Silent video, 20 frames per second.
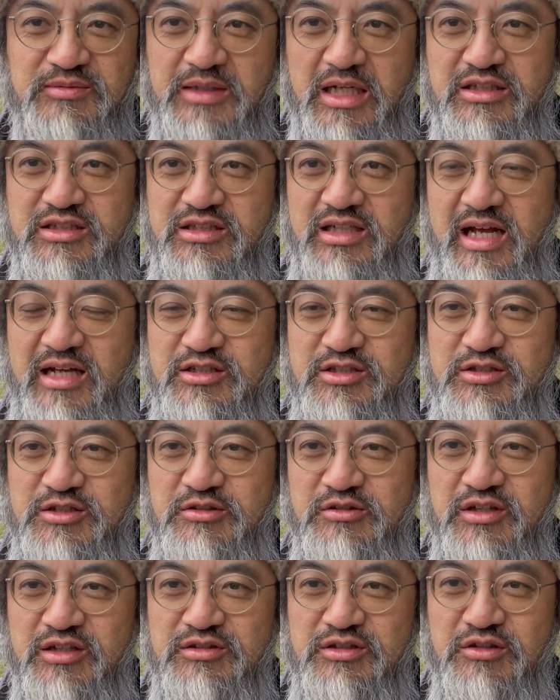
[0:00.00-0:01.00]
attached
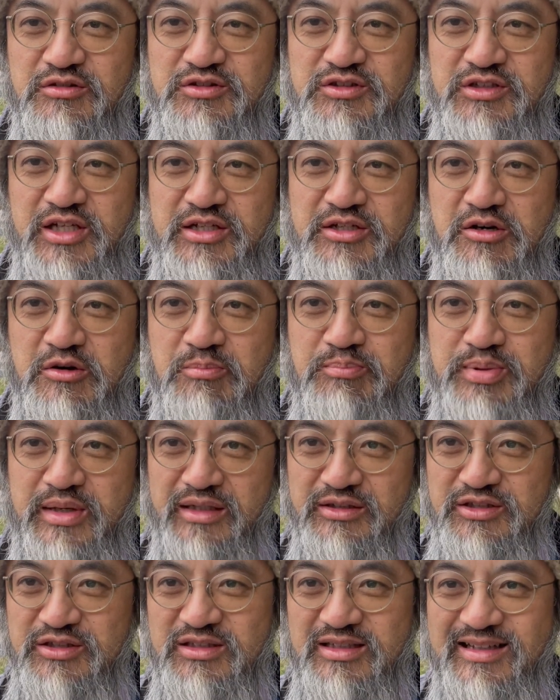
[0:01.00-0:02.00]
to the tocino
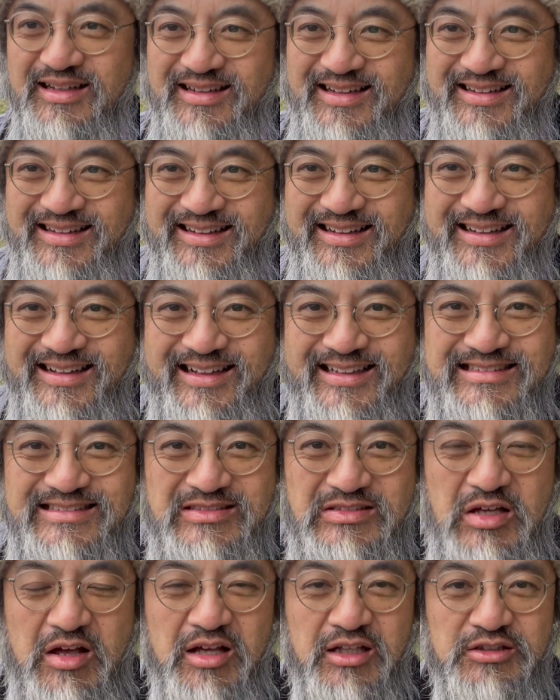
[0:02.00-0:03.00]
bits.
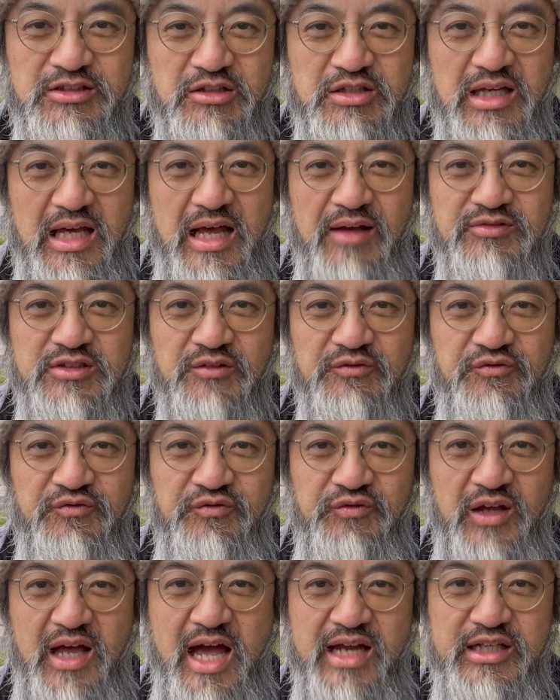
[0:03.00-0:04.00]
So you have some
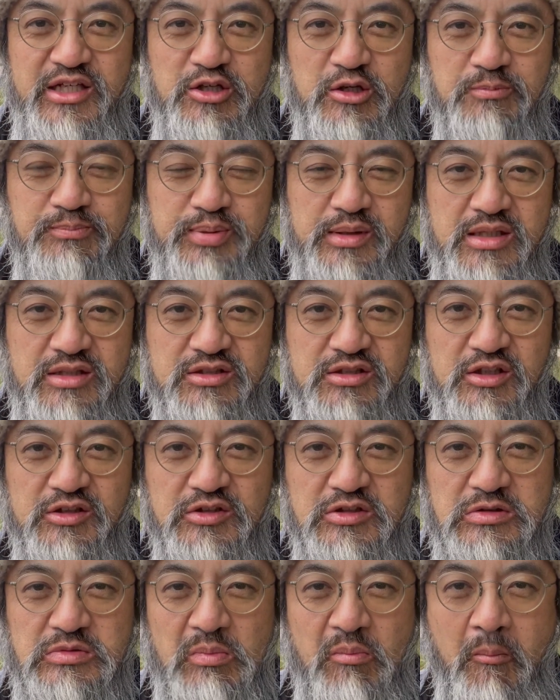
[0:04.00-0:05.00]
fattier
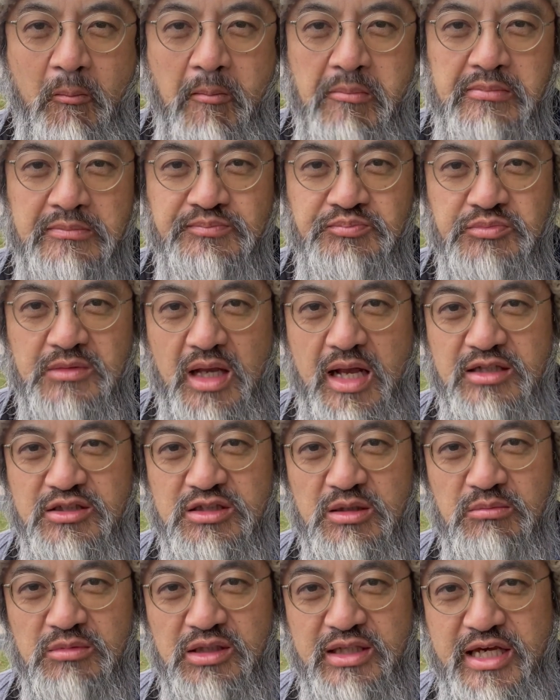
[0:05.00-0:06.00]
pieces and
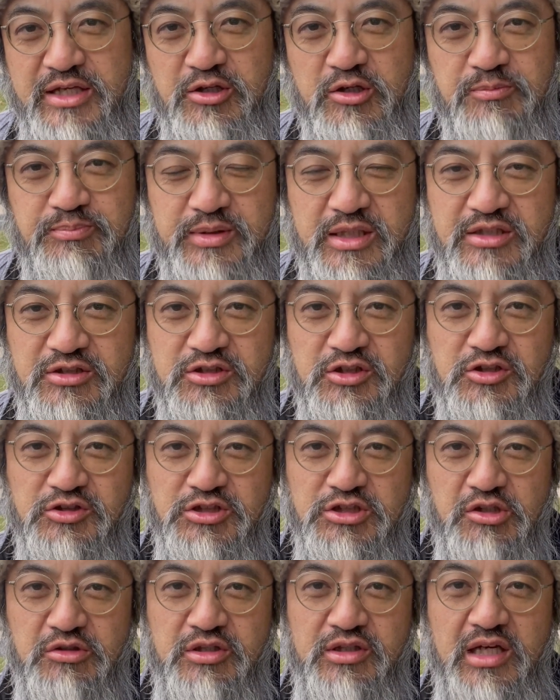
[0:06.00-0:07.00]
some leaner pieces.
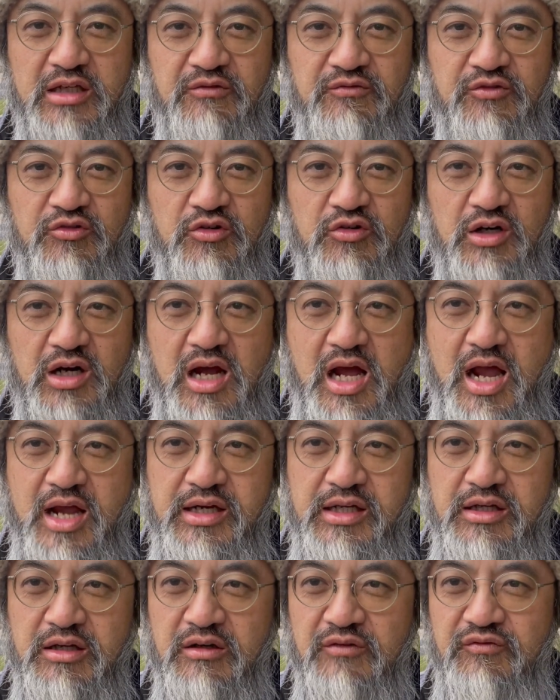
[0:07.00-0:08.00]
So you get a
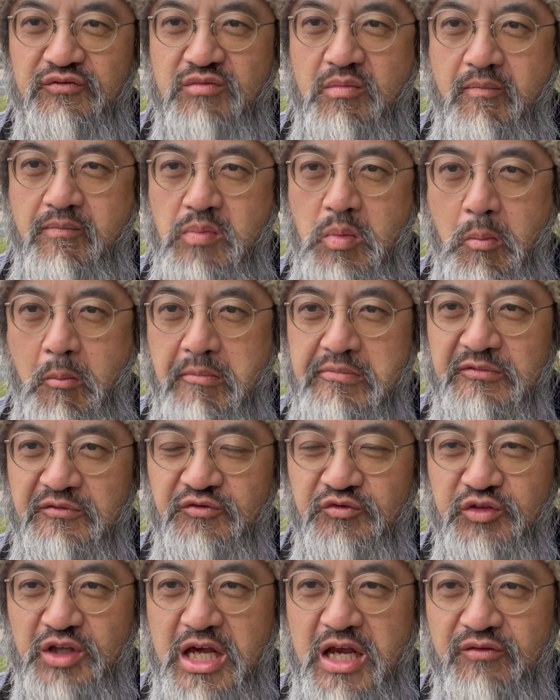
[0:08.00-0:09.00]
variety of
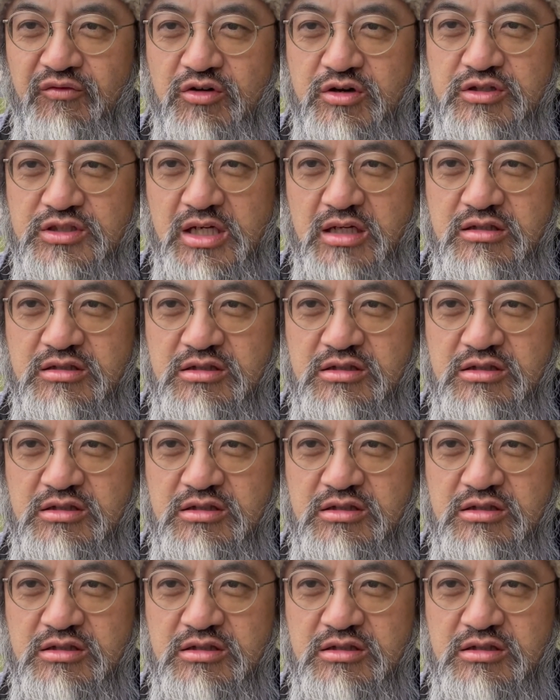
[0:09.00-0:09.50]
flavors and